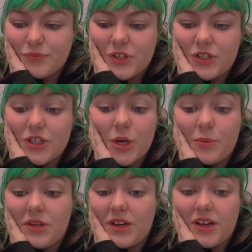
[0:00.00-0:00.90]
So
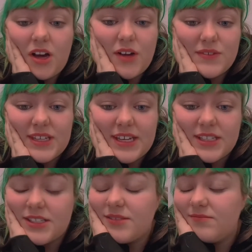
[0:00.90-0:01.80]
we, at
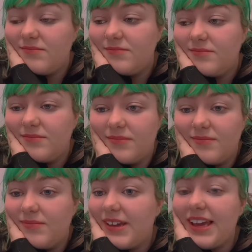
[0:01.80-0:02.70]
6:30,
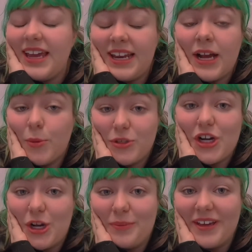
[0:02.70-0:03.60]
in our
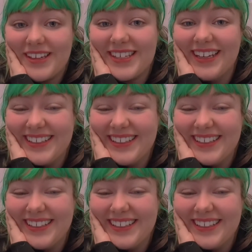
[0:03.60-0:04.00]
pyjamas,